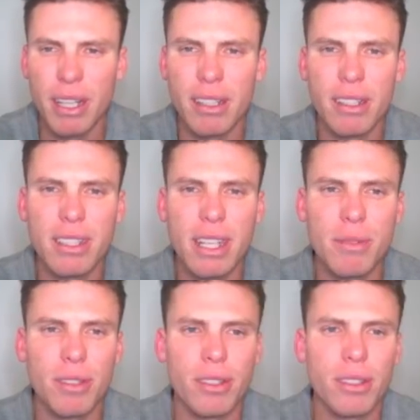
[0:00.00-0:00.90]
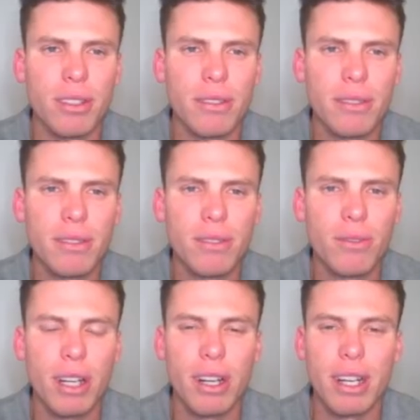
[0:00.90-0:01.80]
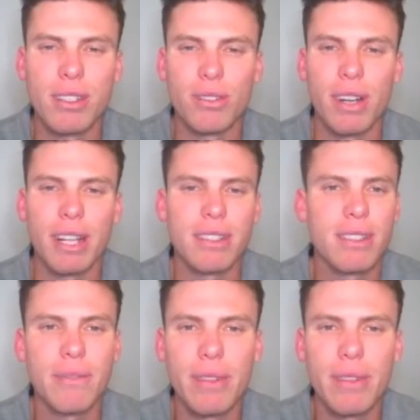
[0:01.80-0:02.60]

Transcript: Your, your team's looking good. 192 ranked.